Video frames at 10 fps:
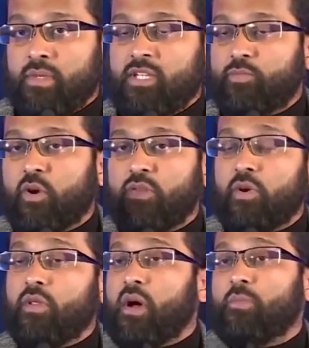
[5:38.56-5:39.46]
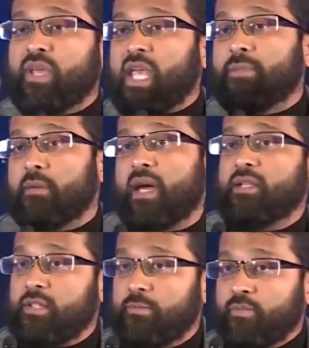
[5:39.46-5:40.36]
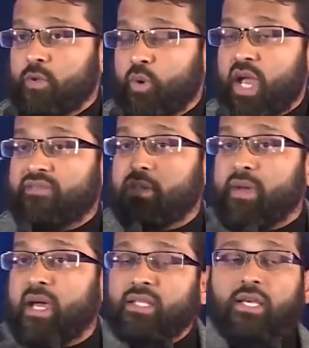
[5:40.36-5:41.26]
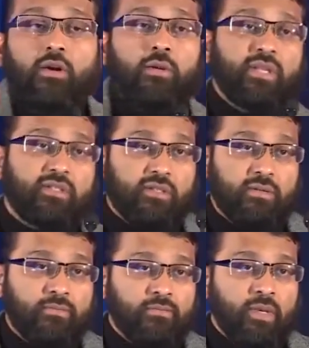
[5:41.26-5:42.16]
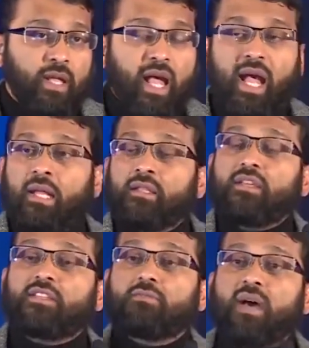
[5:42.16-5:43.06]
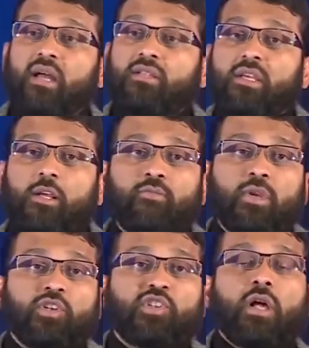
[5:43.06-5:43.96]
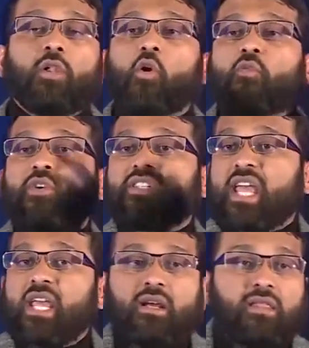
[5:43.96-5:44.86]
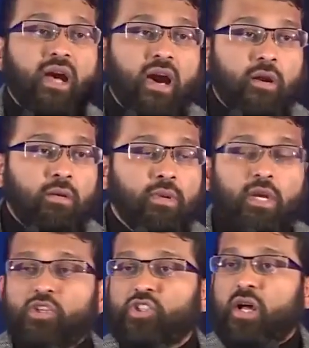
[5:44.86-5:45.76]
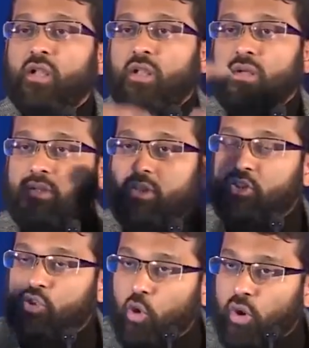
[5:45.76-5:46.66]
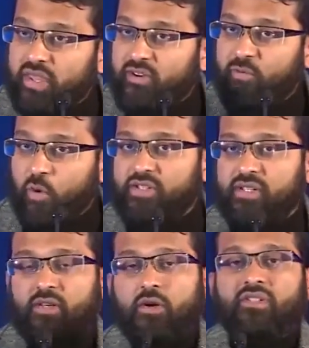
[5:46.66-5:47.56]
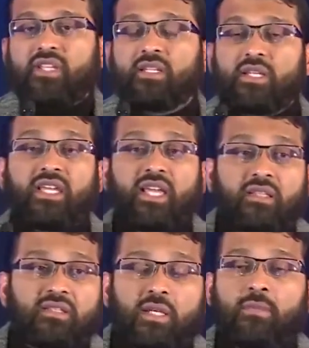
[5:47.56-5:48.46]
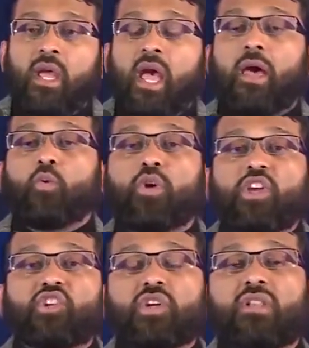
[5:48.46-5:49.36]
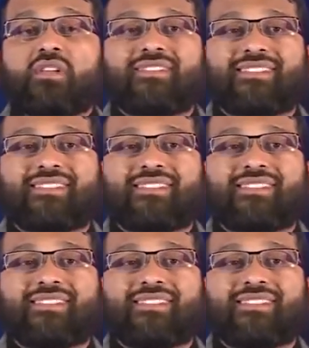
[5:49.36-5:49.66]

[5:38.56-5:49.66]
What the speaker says: His brother-in-law became the Mahdi. We have the Mahdi in our midst. And this Mahdi shall overtake the Haram, shall destroy the forces that are sent against him, and we shall